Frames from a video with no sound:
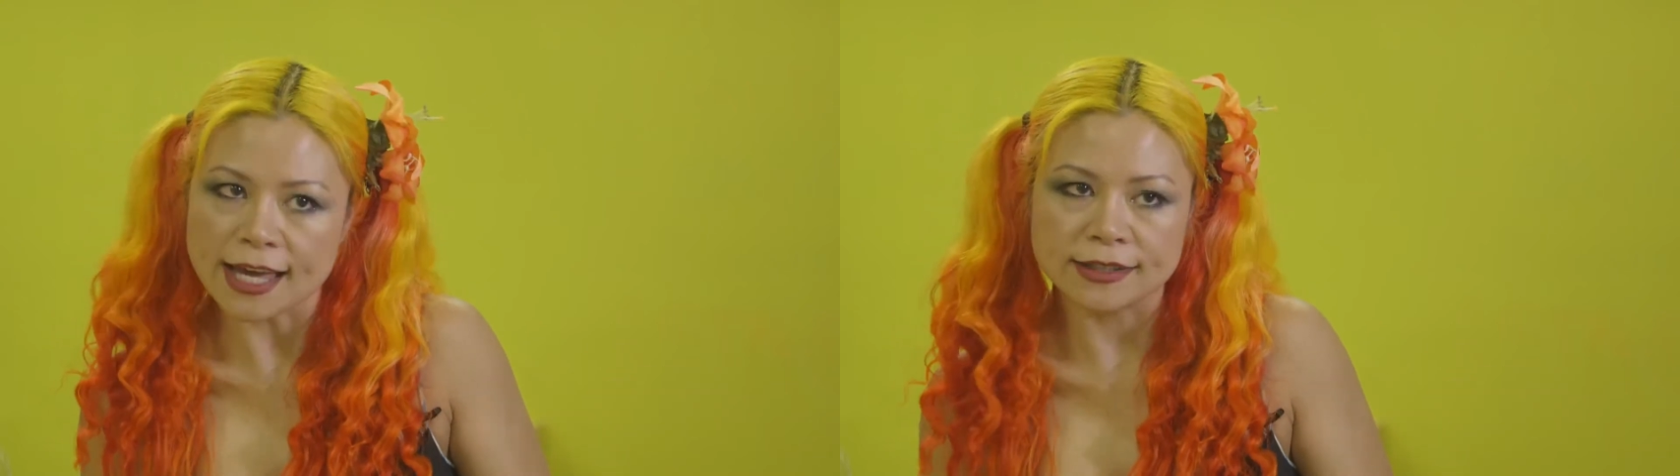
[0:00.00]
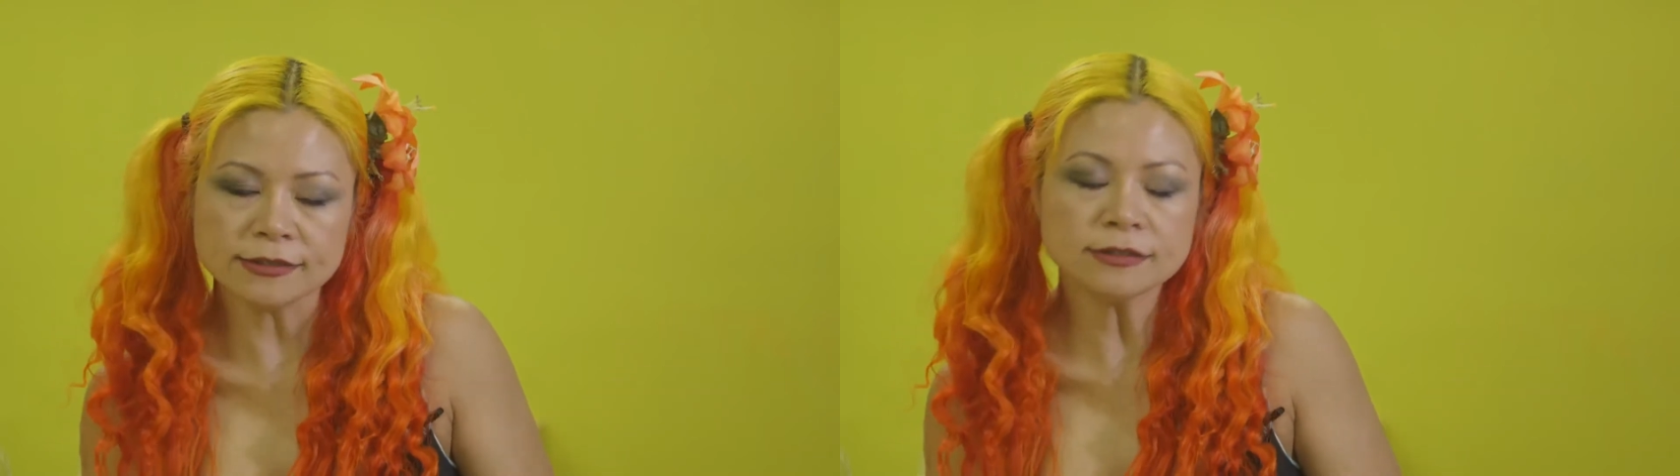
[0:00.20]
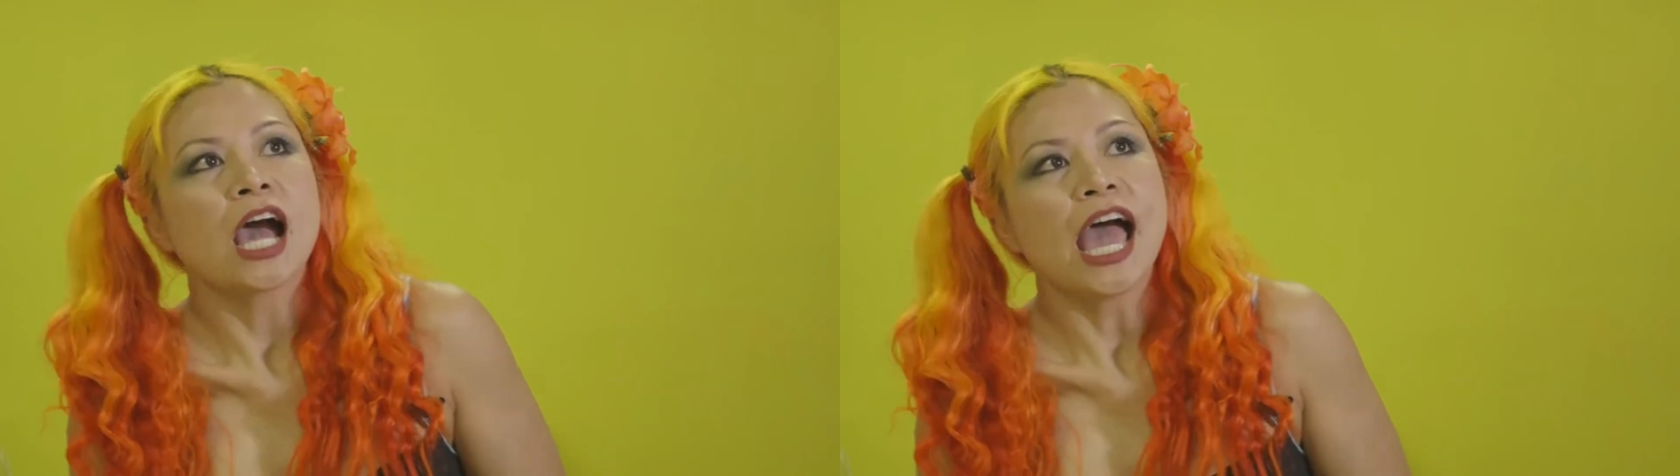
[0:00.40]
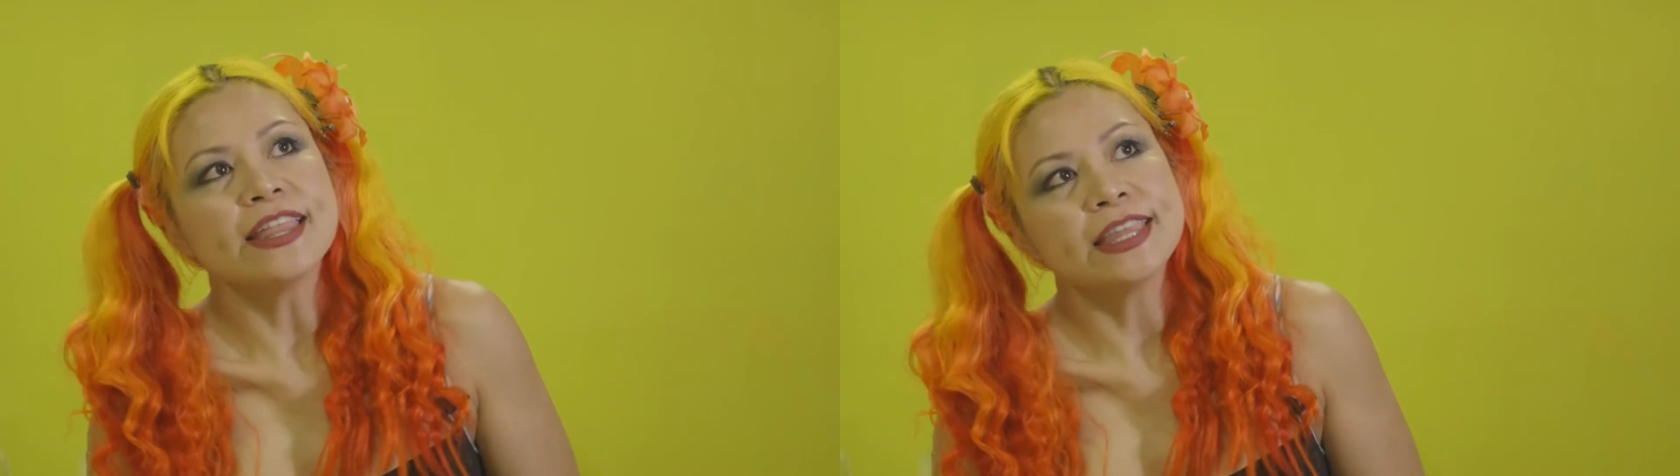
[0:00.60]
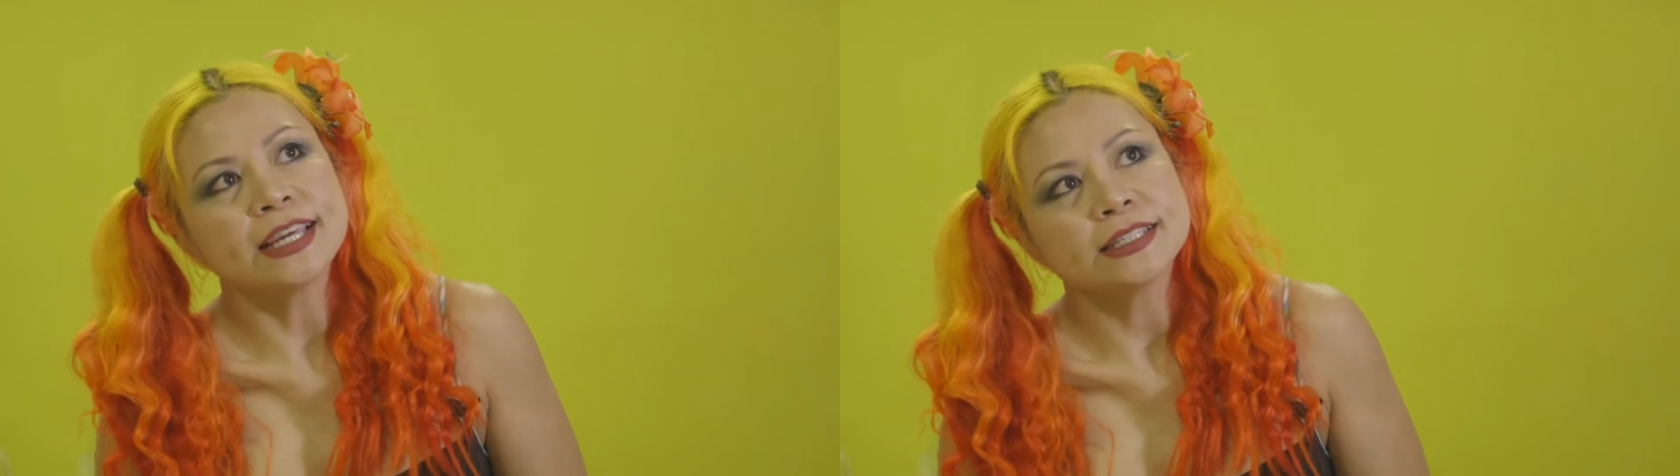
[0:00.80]
10.
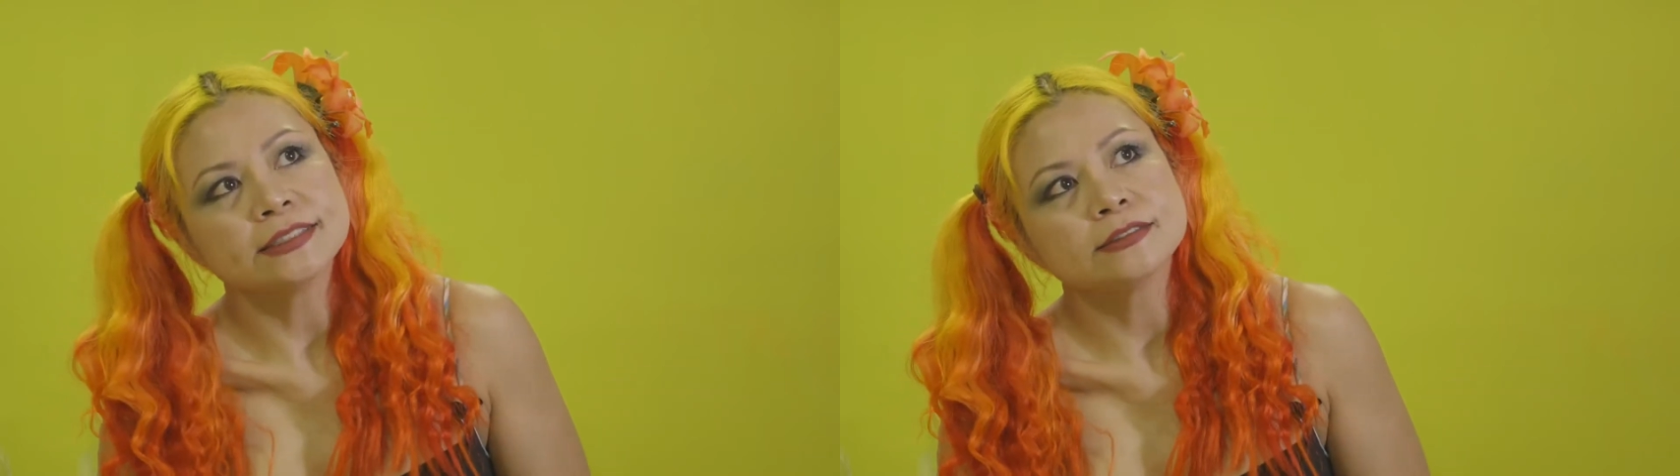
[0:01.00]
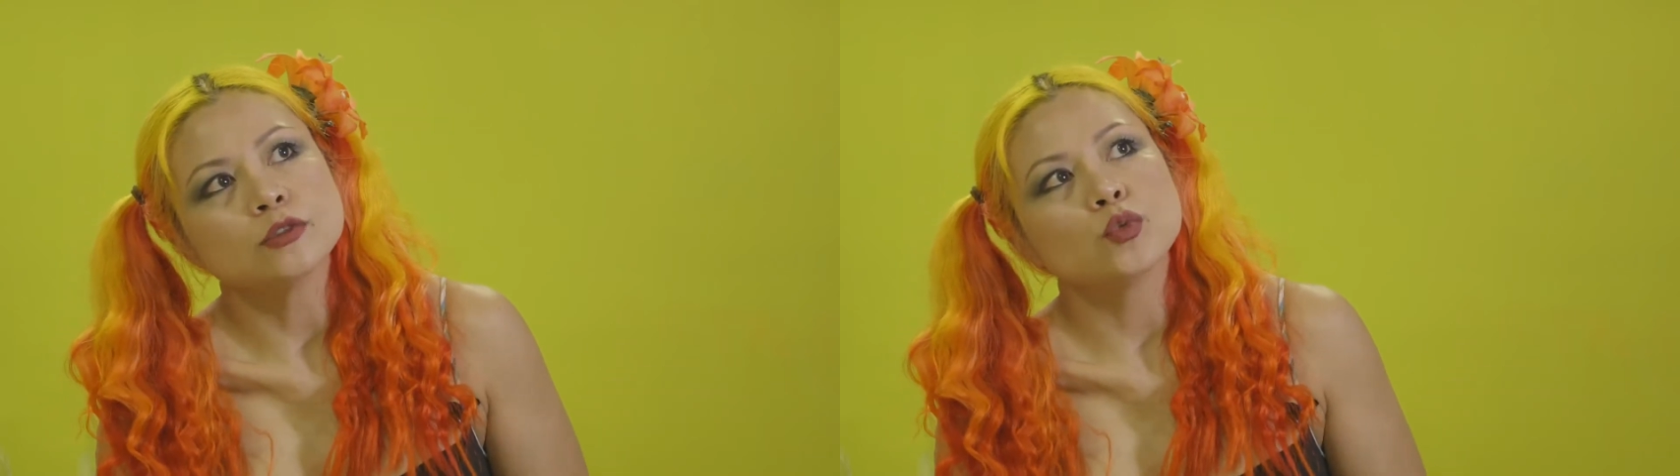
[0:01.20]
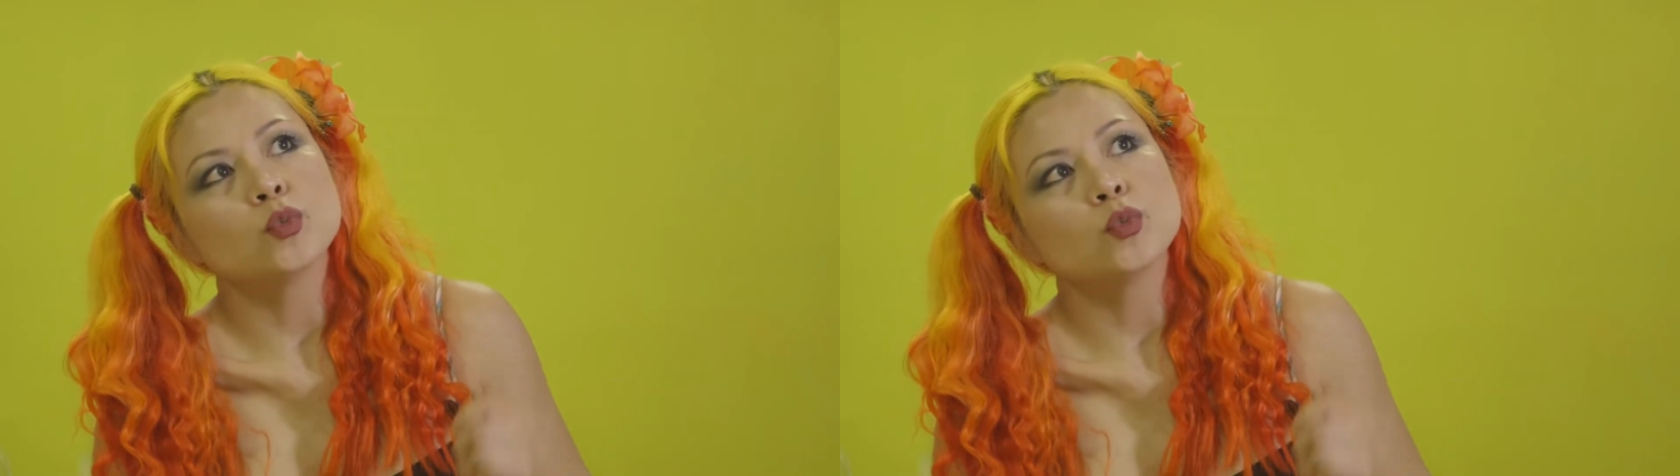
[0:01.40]
And then